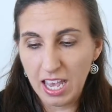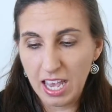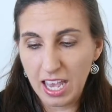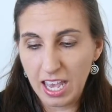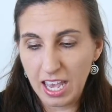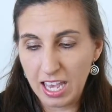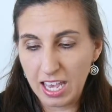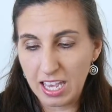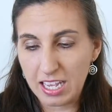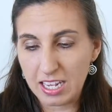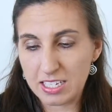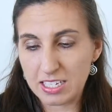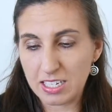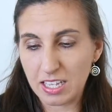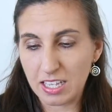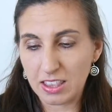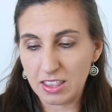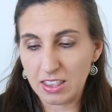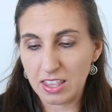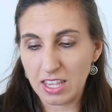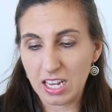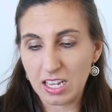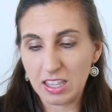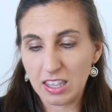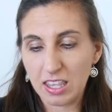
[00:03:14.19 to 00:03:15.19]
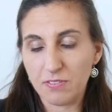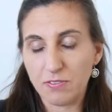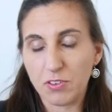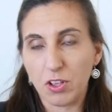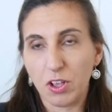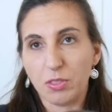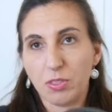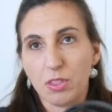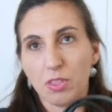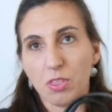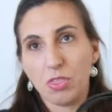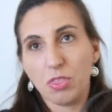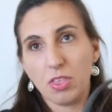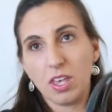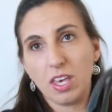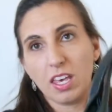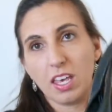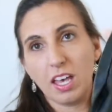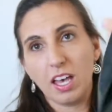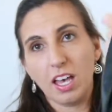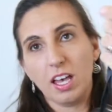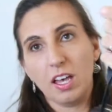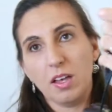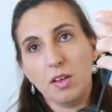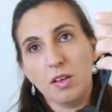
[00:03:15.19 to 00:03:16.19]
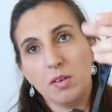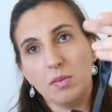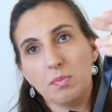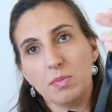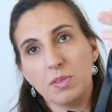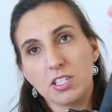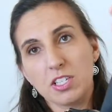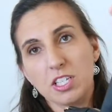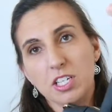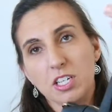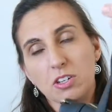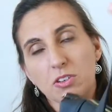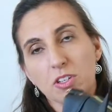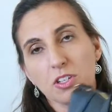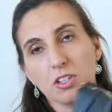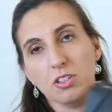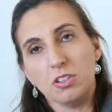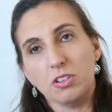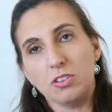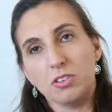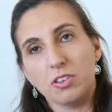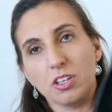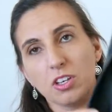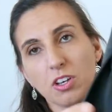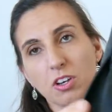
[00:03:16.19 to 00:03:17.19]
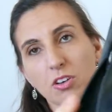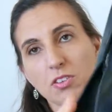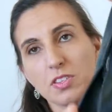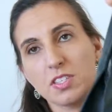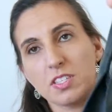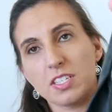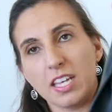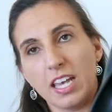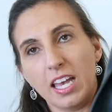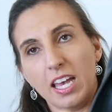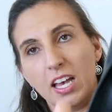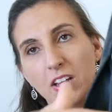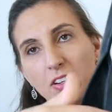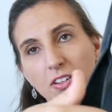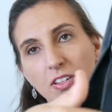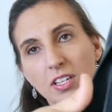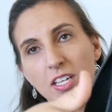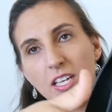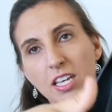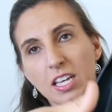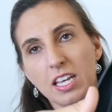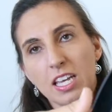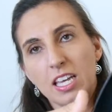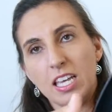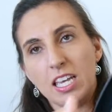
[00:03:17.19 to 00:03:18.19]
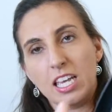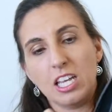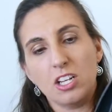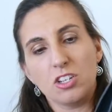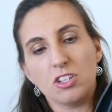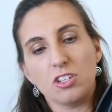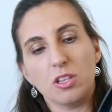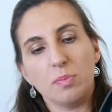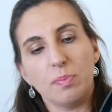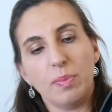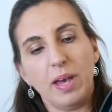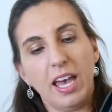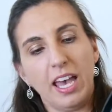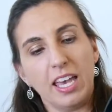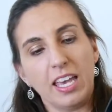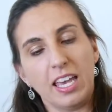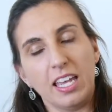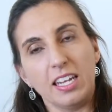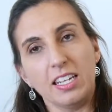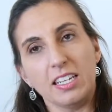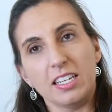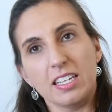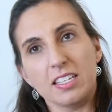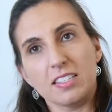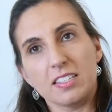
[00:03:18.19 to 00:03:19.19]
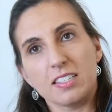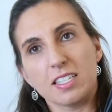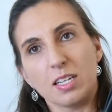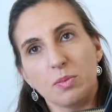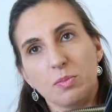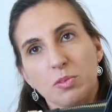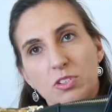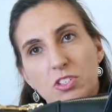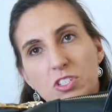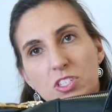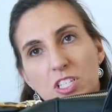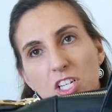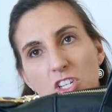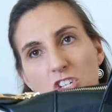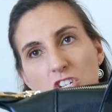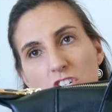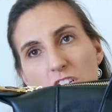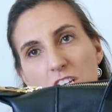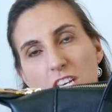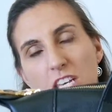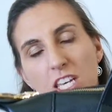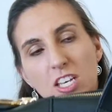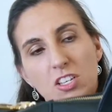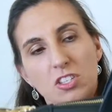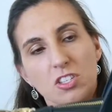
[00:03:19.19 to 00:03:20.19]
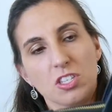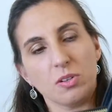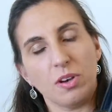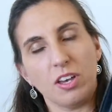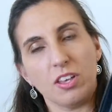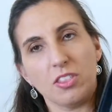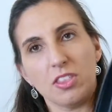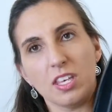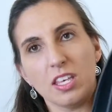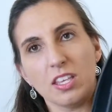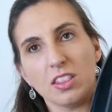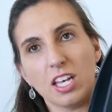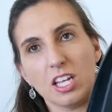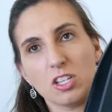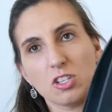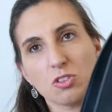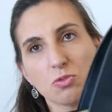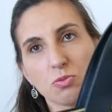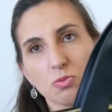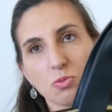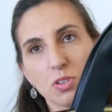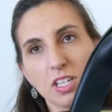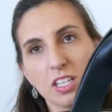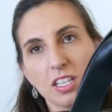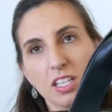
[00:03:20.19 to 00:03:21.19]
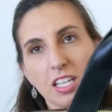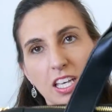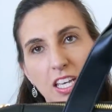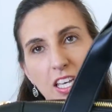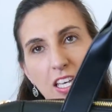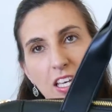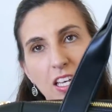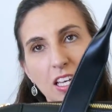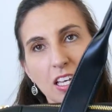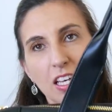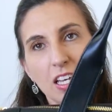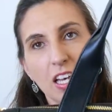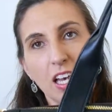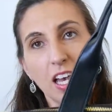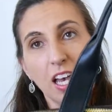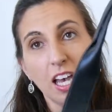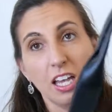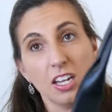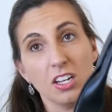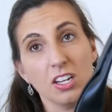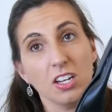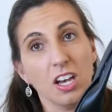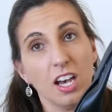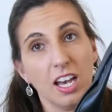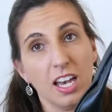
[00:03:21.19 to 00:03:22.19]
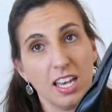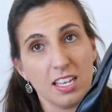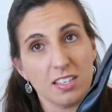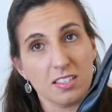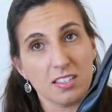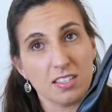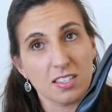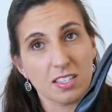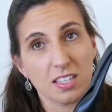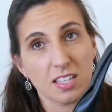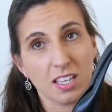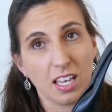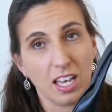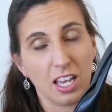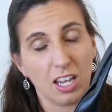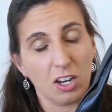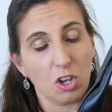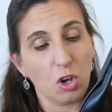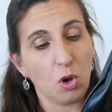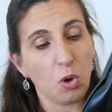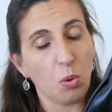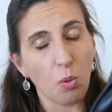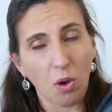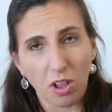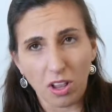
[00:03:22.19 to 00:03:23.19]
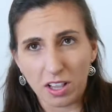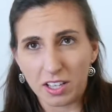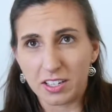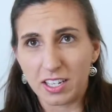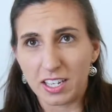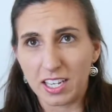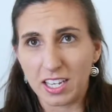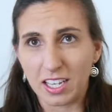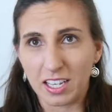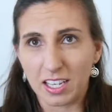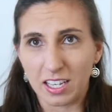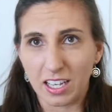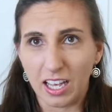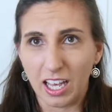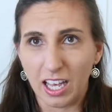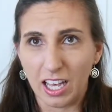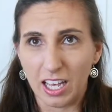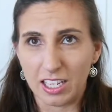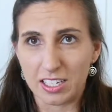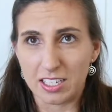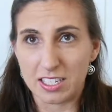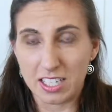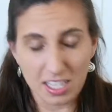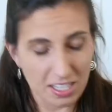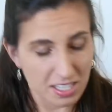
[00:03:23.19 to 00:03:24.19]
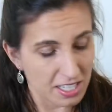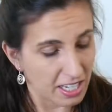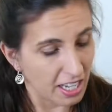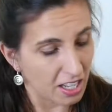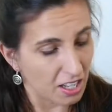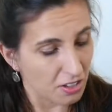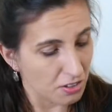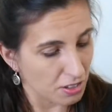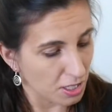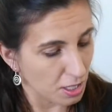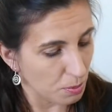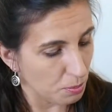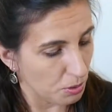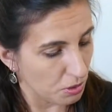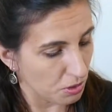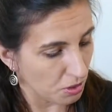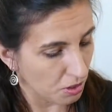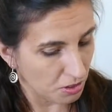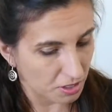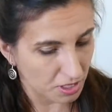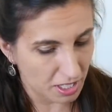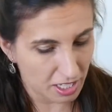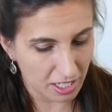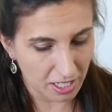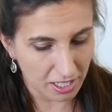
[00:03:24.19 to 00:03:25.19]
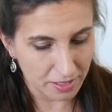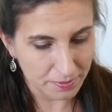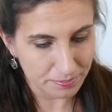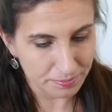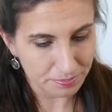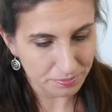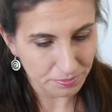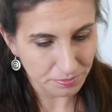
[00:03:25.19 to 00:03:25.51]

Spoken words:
And then they've got the thicker material that goes down into the bag, and it is double stitched here. So I think that's really a nice kind of quality detail that they put on here.